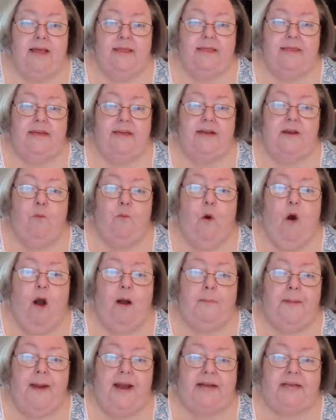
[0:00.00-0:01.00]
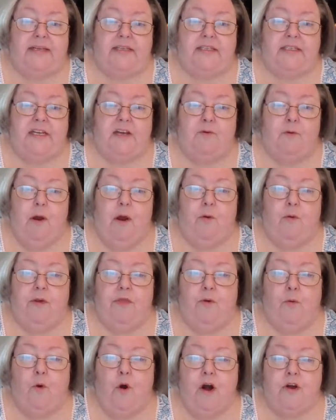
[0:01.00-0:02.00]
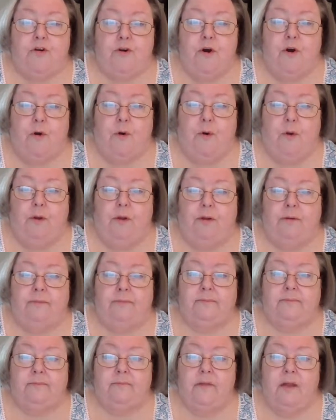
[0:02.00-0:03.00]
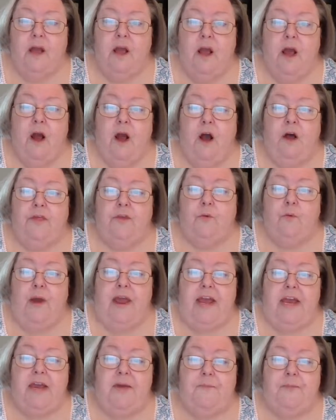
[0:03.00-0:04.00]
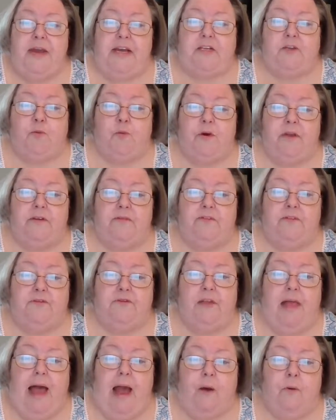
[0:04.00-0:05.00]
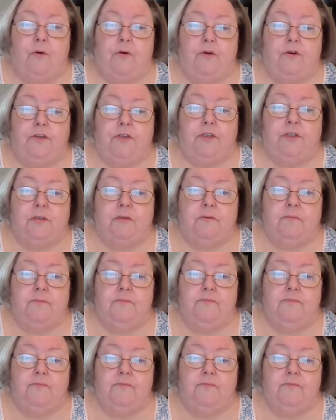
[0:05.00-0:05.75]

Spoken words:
Then he walked back to Zero in the water hole. On the way, he picked one of the flowers.